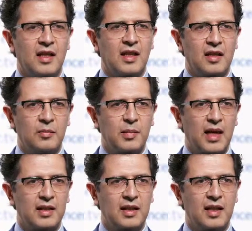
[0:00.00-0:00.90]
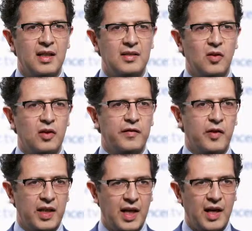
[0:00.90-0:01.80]
the combined technique has got a
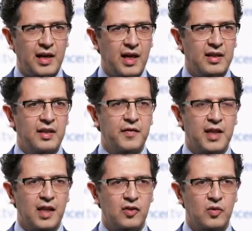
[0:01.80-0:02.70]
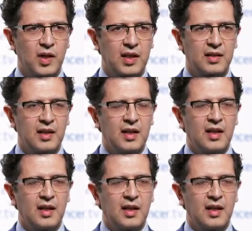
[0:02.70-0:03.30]
very high identification rate,